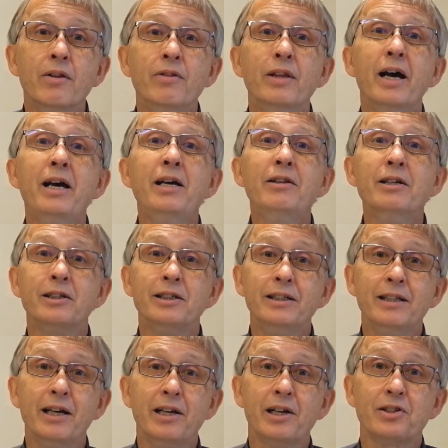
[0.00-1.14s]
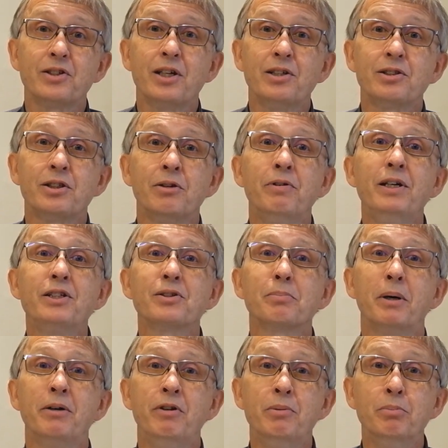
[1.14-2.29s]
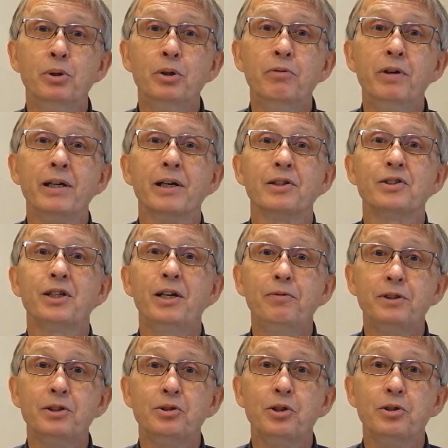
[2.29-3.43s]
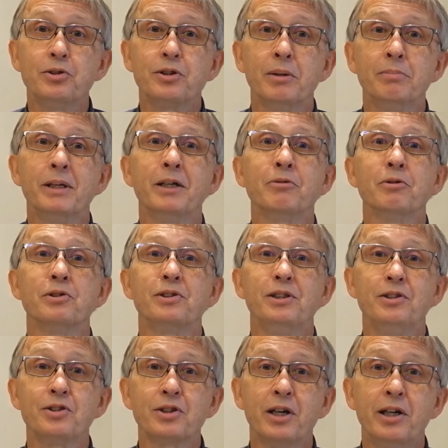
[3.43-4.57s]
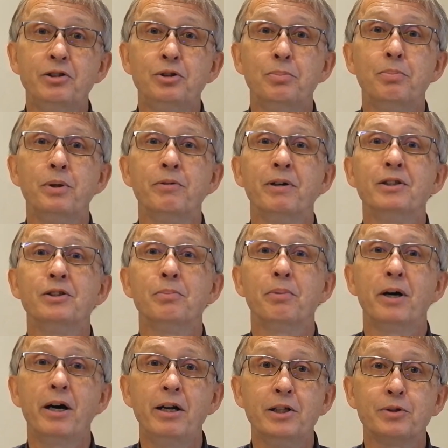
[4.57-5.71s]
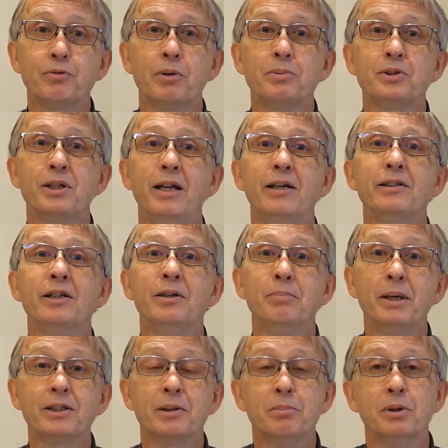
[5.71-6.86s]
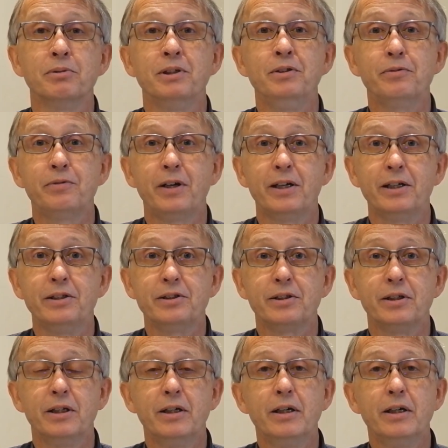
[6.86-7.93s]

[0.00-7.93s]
Neither did they assess the risk by removing a safety system that was designed to prevent the pilots from selecting beta mode in flight.